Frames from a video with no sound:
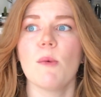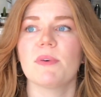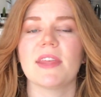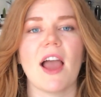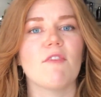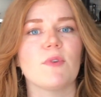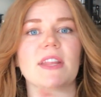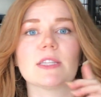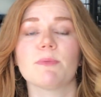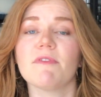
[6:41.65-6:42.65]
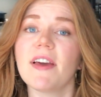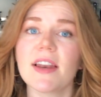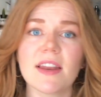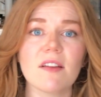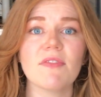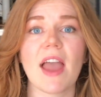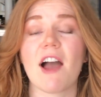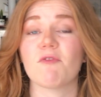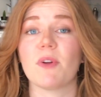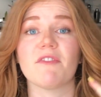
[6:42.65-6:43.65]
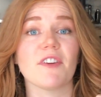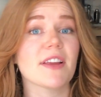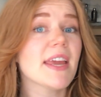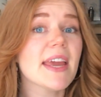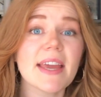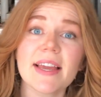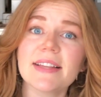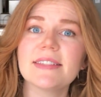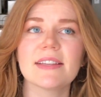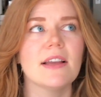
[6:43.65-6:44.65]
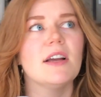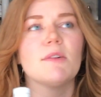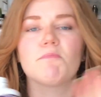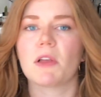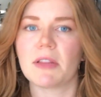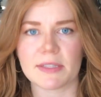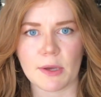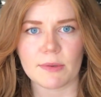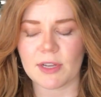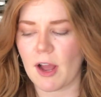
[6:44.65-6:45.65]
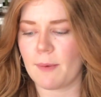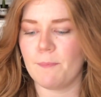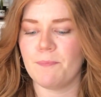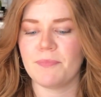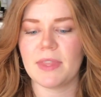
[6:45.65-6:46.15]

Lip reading: but they have one that's preventative, they have one for kids, the list goes on.